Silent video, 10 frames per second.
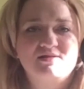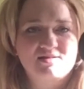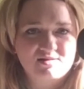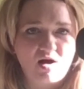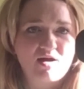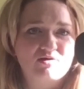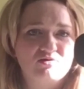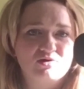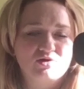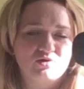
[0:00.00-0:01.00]

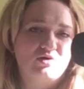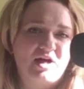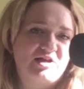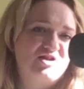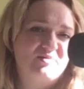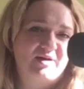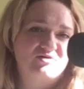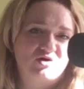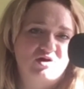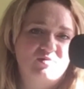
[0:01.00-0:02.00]
style your
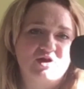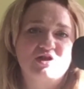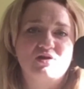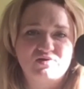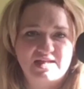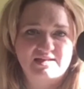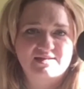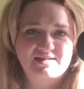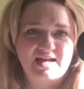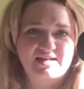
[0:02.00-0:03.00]
HTML document using
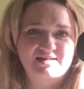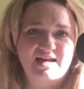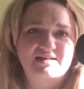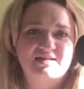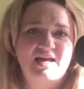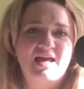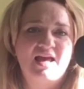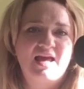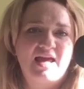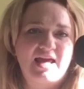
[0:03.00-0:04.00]
CSS,
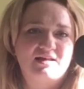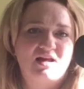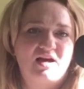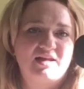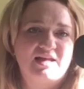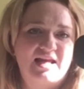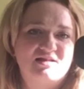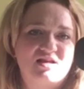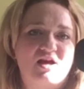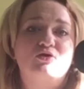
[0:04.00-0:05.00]
inline,
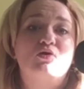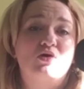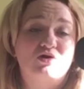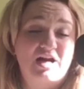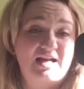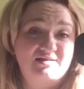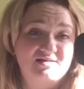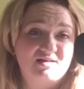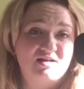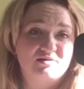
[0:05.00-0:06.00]
internal or
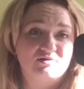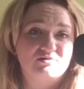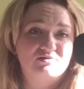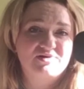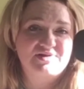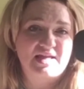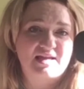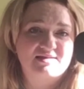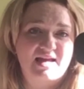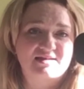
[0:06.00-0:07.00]
external
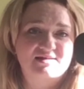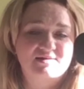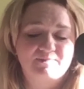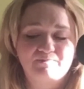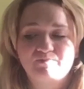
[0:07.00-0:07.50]
CSS.